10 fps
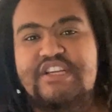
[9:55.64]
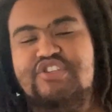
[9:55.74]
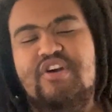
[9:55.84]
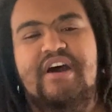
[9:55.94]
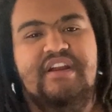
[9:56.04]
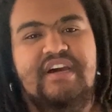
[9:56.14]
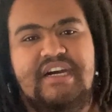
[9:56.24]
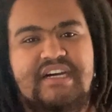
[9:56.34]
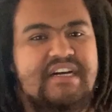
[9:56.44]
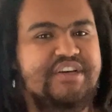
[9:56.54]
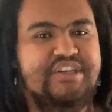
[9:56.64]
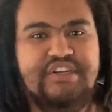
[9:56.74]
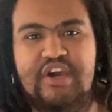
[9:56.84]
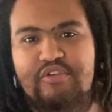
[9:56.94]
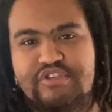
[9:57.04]
trying
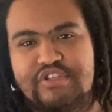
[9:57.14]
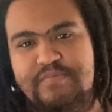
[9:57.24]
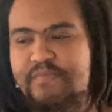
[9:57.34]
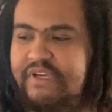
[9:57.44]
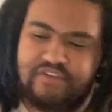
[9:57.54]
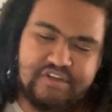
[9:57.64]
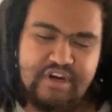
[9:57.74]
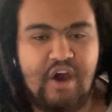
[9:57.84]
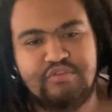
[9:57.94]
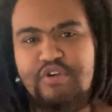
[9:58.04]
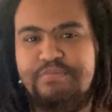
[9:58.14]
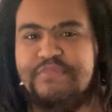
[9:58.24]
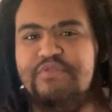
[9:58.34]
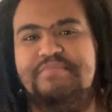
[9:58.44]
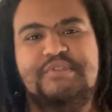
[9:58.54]
to, just be,
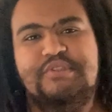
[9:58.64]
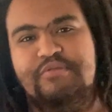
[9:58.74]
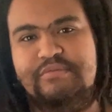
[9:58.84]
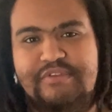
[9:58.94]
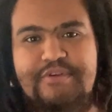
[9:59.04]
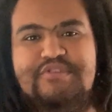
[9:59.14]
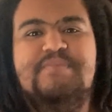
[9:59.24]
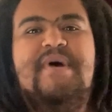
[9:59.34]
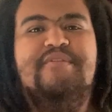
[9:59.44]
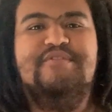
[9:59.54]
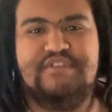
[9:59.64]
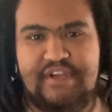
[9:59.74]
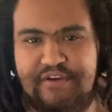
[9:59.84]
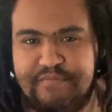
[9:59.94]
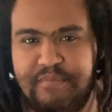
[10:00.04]
do some other
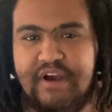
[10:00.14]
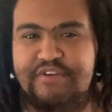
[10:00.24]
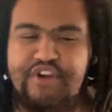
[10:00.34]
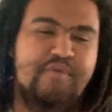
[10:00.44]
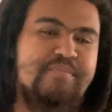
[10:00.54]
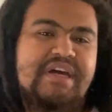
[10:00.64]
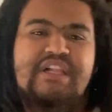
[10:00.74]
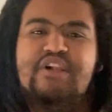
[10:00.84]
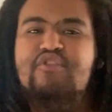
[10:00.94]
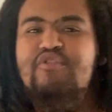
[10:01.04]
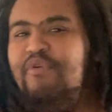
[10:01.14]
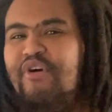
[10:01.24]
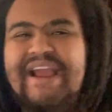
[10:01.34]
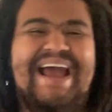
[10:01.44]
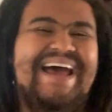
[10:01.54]
stuff, bro. Be a little
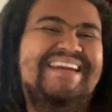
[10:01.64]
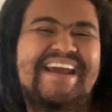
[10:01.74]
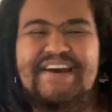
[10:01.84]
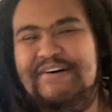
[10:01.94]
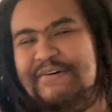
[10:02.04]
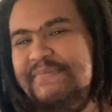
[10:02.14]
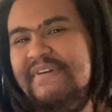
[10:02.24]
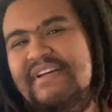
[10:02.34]
more goddamn